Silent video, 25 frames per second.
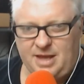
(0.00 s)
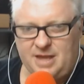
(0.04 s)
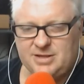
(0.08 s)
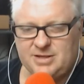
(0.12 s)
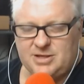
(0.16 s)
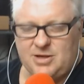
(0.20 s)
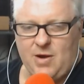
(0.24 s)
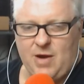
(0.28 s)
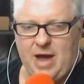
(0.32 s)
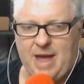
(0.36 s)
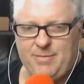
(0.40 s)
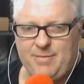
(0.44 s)

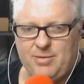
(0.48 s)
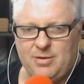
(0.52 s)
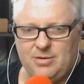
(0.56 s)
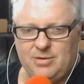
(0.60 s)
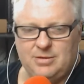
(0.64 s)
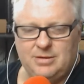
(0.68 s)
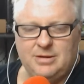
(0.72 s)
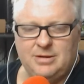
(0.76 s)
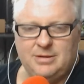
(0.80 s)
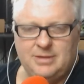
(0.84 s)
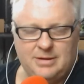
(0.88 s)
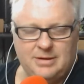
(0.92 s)
So
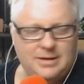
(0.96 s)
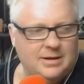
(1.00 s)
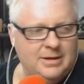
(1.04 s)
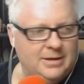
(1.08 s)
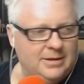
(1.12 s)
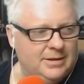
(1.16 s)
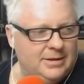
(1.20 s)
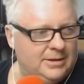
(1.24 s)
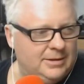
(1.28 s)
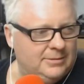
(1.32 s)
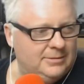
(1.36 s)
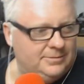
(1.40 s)
that's a bit
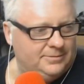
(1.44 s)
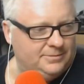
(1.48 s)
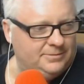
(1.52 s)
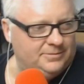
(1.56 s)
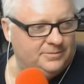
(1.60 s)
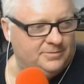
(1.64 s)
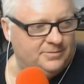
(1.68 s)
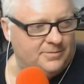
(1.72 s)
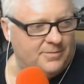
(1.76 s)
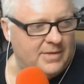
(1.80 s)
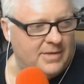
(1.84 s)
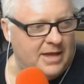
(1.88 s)
worrying,
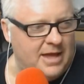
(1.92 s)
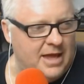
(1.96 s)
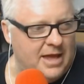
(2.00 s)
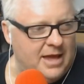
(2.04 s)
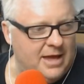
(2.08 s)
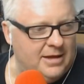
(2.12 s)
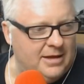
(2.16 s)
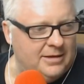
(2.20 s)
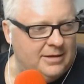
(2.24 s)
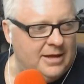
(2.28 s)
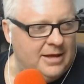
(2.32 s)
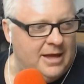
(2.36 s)
Glenn,
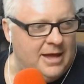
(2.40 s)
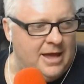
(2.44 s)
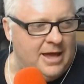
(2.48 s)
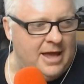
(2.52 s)
hearing that.